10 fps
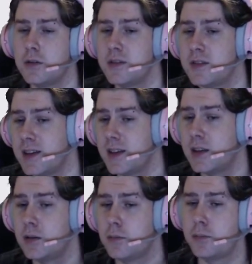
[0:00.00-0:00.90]

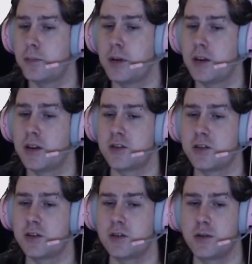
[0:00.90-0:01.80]
10
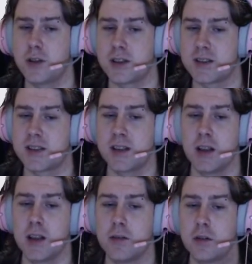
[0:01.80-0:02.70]
plus 2x skill
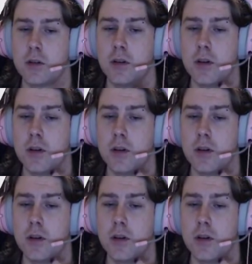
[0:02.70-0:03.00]
level.